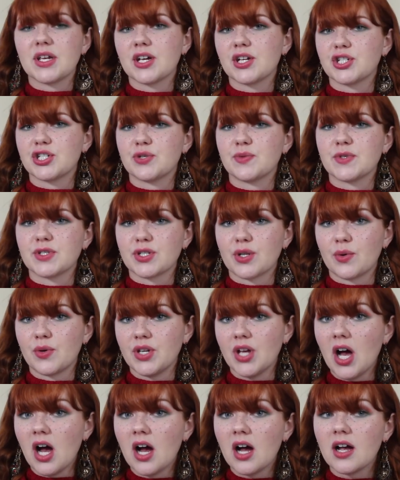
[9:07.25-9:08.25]
because she was so
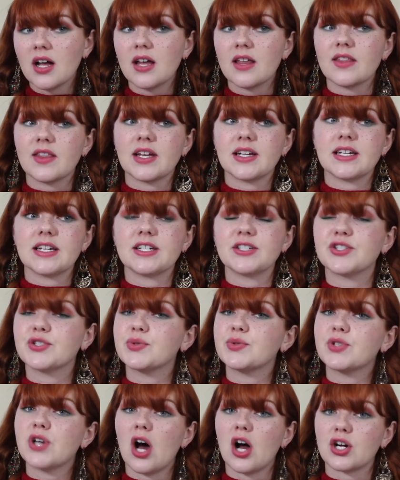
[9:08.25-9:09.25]
young, they needed
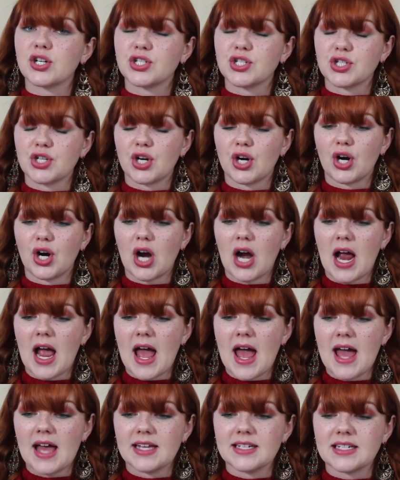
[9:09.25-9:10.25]
to talk to her.
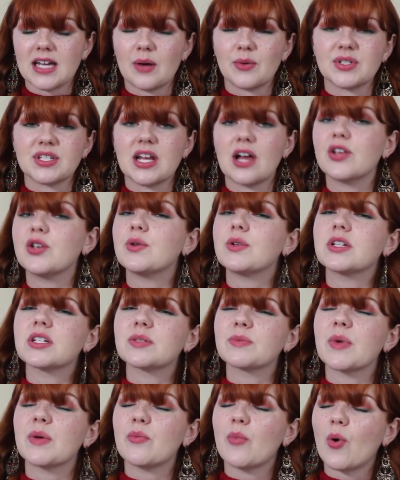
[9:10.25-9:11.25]
And I will tell you a
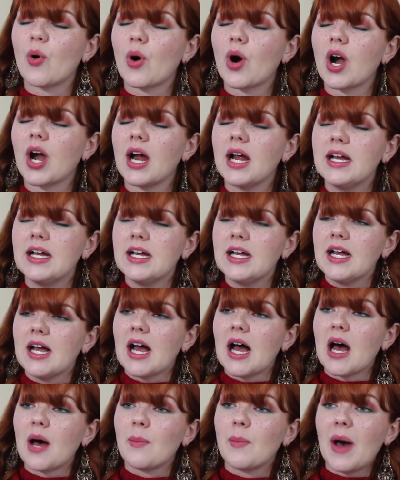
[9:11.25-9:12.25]
little bit more
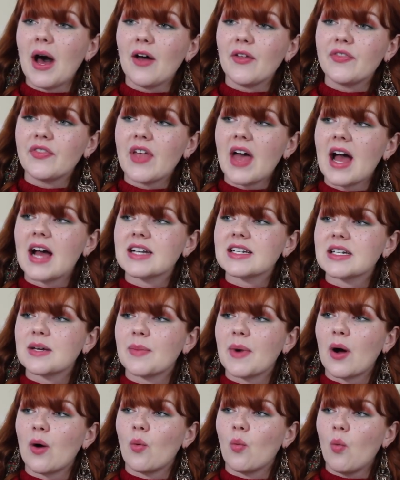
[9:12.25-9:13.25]
about that,
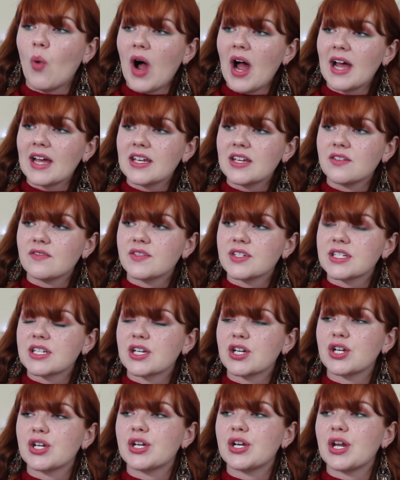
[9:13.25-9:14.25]
about why he
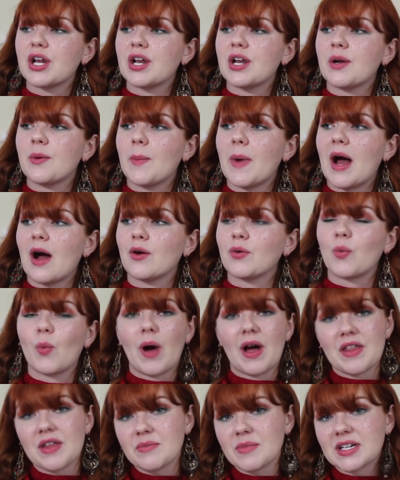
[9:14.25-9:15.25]
visited, and about
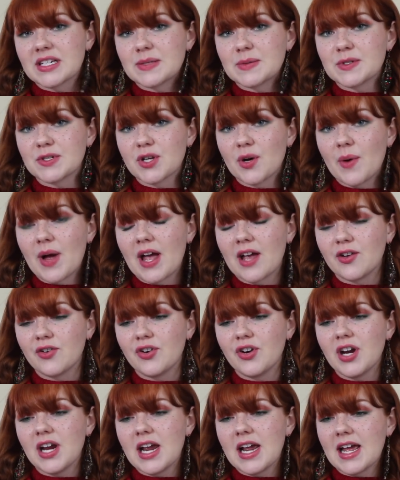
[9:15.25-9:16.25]
why that makes me so
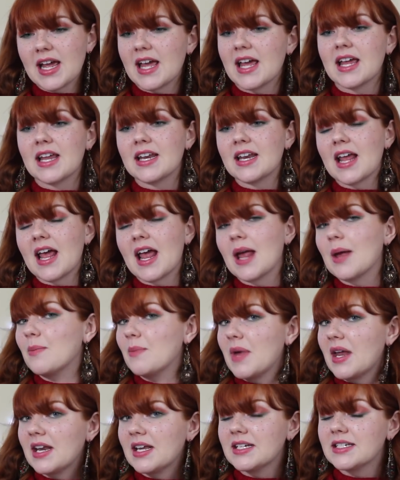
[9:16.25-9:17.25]
angry in a
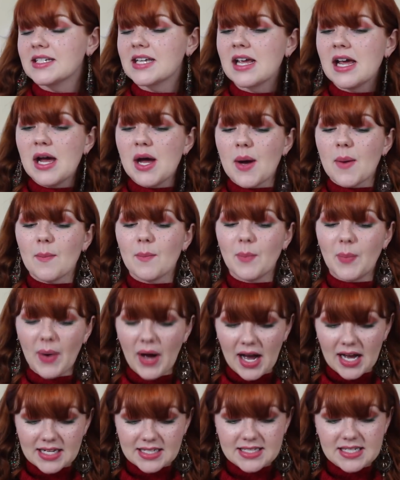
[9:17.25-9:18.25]
minute.
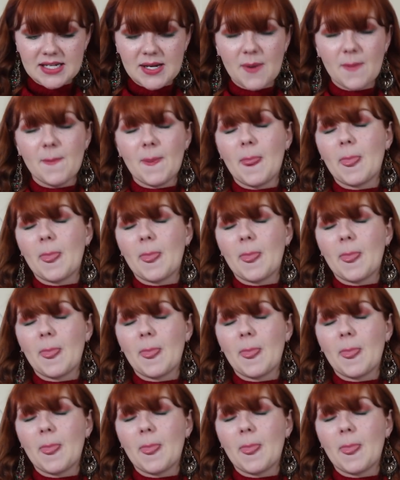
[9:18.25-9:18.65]
But